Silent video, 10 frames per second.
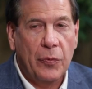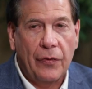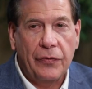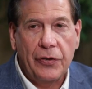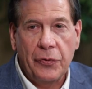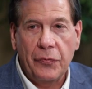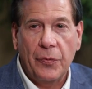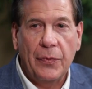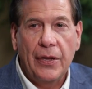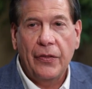We have 2
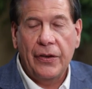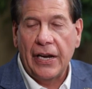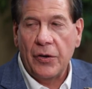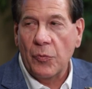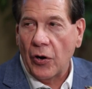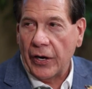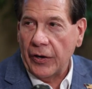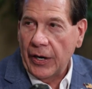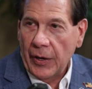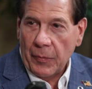from the Dayton
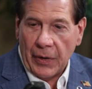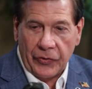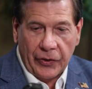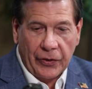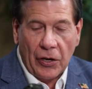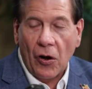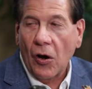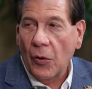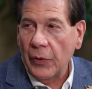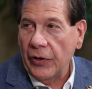market, basically
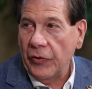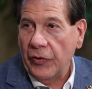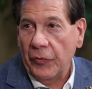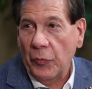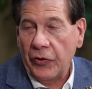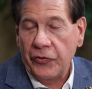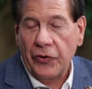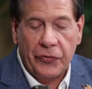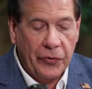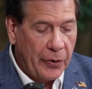all in the
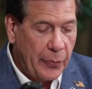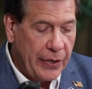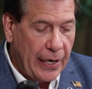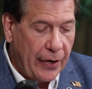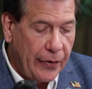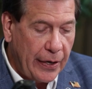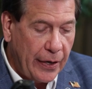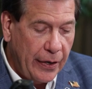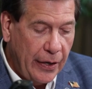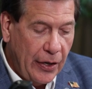Westchester Liberty
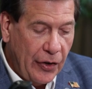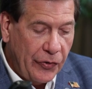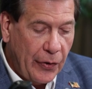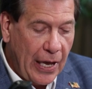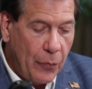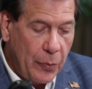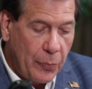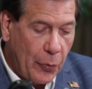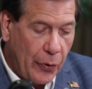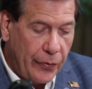area. So how
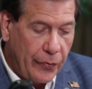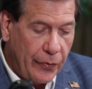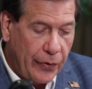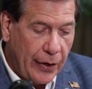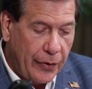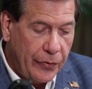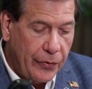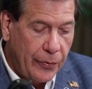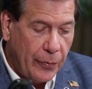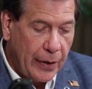important
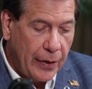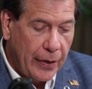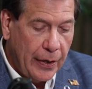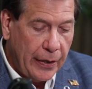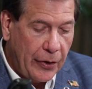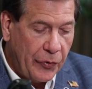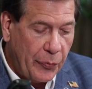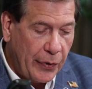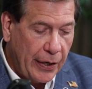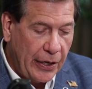to
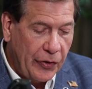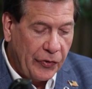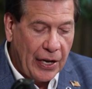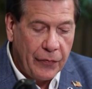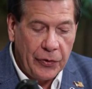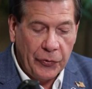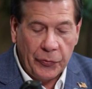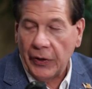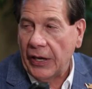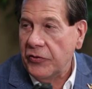CareSpring is having
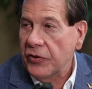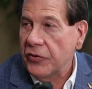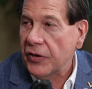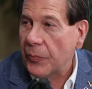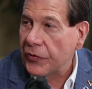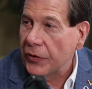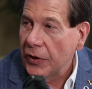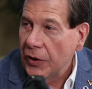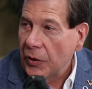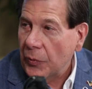those relationships
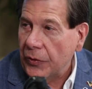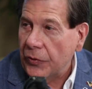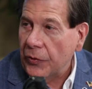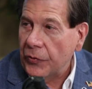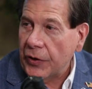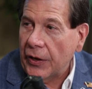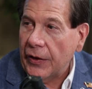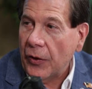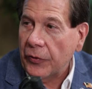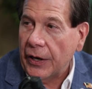with those
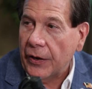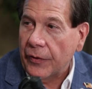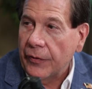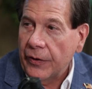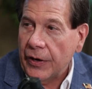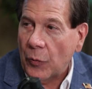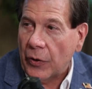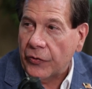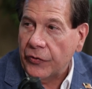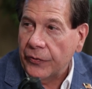healthcare
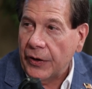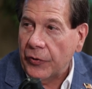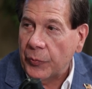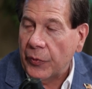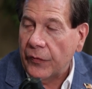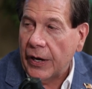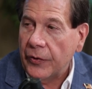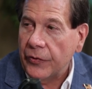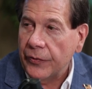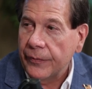networks and those providers?